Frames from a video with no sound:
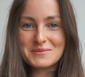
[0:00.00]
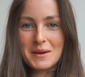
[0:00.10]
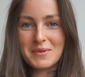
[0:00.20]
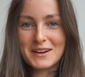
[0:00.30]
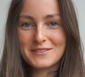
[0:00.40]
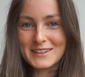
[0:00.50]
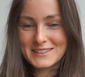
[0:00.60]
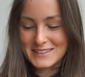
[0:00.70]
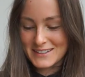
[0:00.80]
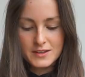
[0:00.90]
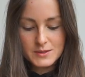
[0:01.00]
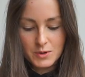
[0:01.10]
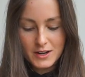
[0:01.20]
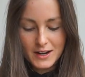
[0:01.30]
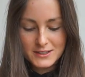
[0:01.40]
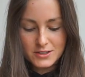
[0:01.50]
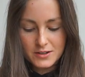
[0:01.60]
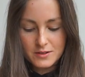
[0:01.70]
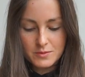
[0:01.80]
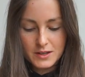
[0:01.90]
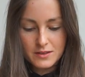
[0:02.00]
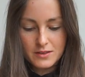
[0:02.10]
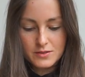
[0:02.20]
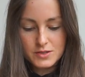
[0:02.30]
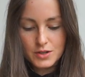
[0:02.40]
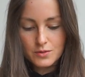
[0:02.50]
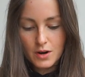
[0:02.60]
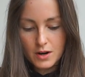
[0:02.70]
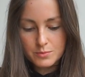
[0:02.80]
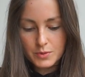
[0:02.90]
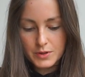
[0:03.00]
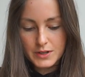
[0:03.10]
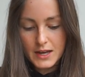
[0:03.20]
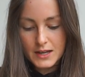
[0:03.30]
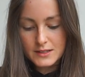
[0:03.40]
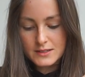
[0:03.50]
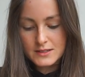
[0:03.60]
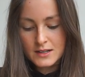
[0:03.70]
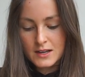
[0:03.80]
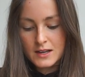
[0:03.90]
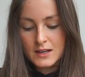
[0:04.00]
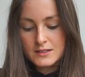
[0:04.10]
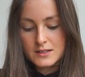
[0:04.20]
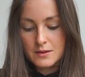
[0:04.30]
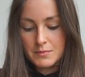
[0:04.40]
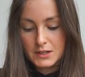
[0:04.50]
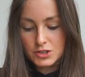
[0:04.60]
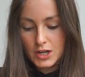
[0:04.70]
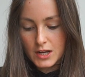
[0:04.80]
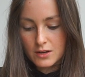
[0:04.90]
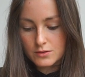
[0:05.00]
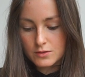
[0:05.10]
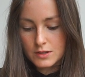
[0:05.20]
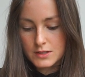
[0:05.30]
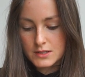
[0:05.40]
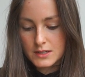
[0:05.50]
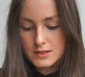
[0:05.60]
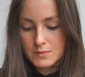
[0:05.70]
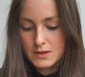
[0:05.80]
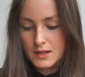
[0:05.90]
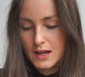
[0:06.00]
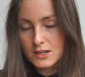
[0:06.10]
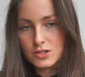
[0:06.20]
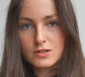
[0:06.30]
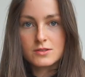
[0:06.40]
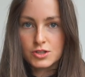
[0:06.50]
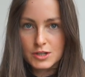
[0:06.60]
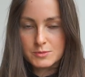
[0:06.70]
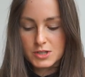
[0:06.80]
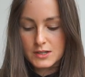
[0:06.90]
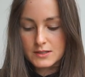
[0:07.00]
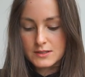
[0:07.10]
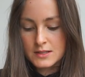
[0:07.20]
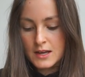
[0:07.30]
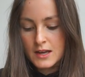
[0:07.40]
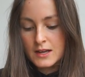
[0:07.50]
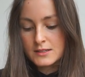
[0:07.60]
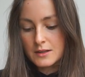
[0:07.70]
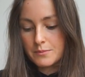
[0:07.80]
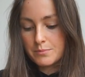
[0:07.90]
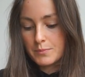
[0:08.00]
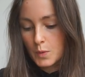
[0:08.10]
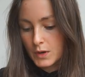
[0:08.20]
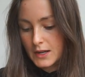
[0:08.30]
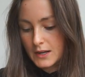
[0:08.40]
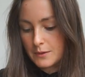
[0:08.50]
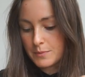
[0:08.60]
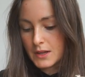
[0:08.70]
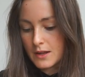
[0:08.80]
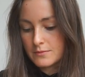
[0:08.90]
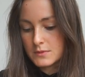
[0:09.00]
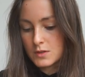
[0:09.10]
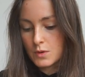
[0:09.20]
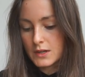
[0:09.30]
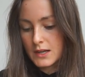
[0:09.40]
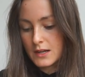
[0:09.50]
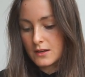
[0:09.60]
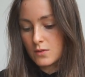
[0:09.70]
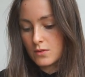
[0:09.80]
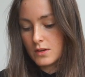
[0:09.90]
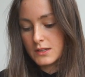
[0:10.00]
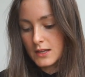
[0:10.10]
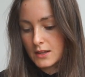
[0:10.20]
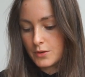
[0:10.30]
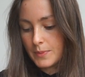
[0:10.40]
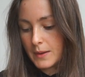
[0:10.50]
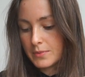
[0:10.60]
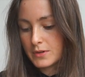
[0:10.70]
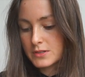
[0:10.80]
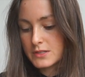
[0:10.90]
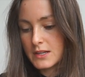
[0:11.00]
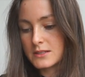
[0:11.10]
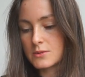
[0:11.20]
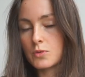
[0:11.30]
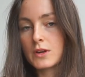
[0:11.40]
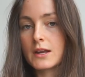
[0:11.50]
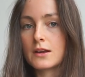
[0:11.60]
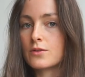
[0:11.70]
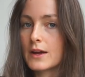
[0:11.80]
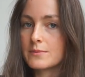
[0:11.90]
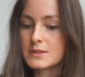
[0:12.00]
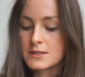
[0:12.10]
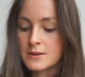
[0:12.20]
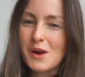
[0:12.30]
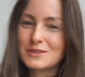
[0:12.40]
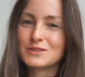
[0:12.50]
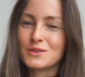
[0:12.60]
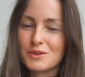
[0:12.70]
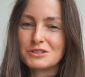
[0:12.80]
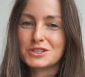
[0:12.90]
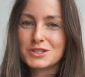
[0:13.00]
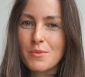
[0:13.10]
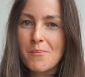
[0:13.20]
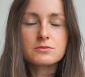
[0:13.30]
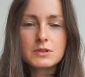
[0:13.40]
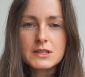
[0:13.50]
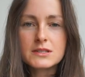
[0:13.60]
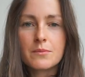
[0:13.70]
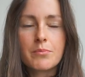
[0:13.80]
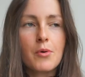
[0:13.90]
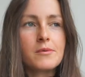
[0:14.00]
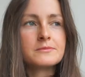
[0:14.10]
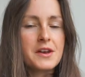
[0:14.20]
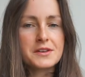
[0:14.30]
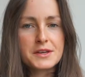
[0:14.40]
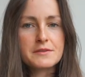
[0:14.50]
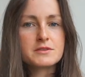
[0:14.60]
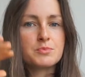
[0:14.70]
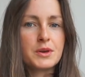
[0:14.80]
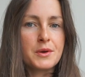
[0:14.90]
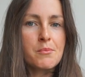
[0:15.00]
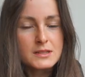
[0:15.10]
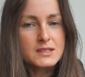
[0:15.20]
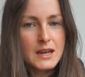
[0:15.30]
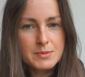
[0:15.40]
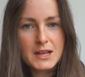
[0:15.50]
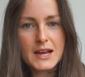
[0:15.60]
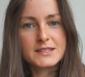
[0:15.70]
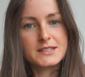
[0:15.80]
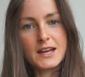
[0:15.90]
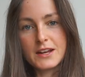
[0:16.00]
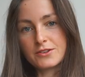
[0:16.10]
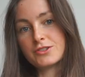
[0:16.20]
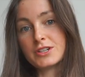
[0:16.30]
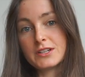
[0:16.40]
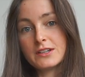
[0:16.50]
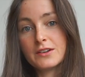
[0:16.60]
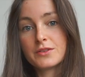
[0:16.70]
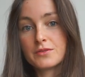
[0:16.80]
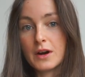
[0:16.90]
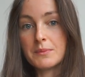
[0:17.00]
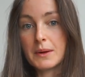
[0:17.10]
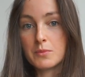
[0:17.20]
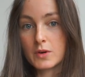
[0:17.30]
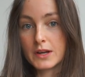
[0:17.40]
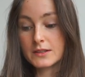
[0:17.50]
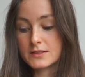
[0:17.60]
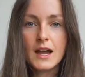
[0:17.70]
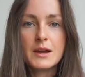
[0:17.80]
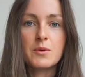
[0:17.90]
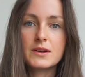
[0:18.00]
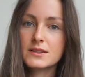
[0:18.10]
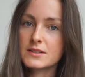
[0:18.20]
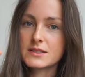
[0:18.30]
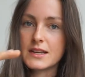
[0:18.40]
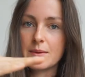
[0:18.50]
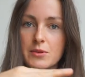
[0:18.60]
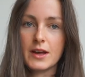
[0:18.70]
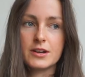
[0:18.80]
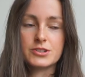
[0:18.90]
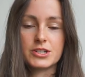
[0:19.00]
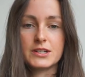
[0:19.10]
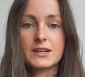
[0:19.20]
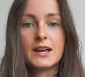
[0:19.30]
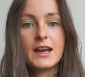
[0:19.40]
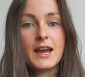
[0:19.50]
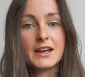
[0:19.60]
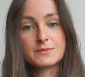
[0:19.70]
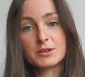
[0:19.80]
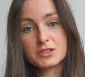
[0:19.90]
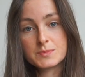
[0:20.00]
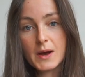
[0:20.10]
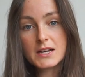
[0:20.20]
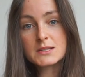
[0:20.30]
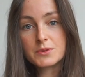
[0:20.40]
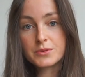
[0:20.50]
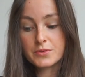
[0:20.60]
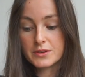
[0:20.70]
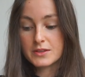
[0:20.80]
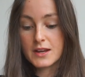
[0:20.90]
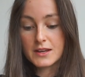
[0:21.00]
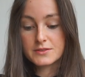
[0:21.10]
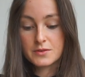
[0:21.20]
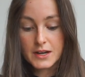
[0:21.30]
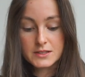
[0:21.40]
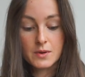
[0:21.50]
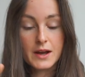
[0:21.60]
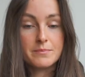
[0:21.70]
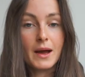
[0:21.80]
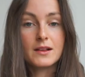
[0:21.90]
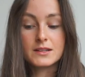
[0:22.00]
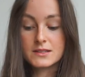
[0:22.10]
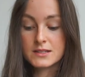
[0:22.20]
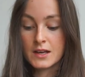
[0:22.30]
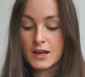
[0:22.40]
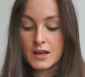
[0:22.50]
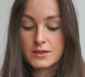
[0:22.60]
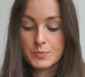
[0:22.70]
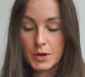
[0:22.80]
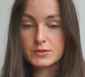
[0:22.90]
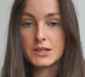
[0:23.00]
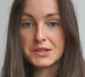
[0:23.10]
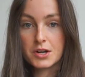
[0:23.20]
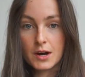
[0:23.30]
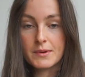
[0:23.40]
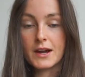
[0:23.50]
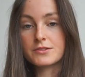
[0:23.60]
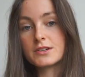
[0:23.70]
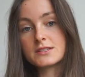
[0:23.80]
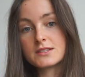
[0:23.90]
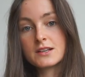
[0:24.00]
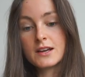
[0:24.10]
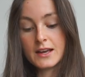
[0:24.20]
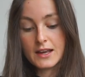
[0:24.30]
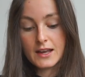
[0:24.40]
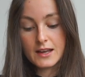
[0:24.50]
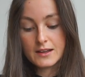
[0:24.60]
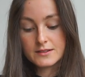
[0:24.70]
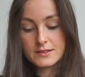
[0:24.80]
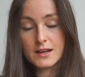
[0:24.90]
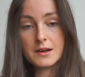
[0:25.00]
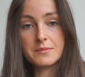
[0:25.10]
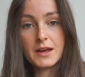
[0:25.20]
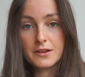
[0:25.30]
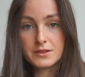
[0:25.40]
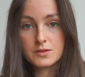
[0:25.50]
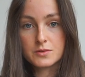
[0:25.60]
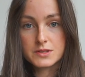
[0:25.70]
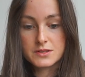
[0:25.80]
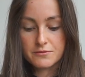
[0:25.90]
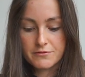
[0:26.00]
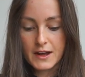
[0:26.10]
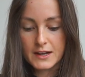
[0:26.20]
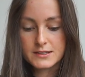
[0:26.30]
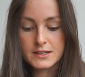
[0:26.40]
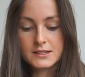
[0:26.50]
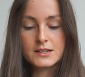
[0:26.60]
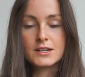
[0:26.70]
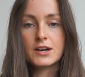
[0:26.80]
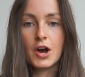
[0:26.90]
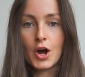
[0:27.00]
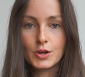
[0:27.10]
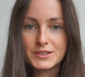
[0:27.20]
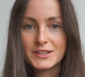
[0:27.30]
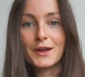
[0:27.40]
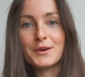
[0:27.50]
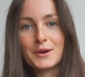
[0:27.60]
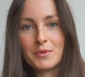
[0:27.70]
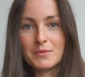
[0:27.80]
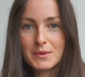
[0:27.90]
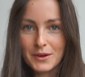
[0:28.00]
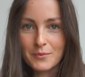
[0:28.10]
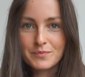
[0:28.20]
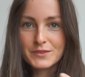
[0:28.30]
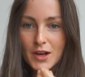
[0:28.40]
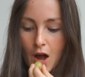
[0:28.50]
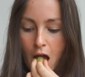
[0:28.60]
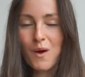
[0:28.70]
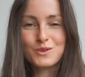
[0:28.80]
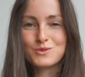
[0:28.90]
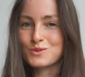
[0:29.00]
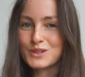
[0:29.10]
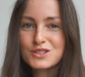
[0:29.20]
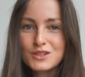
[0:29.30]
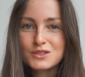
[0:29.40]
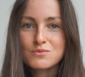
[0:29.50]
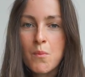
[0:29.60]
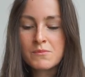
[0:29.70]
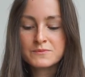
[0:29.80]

to my breakfast this morning, I started with 2 hard-boiled eggs, some manchego 6-month-aged sheep cheese, some organic plums, organic yellow peppers, and some organic grapes. It's delicious. It's really simple, and it gives me stabilized energy throughout my mornings. I want stable energy as much as possible throughout the day, so that's why I balance the protein, carbohydrates, and healthy sources of fat all together in one meal. So it's delicious.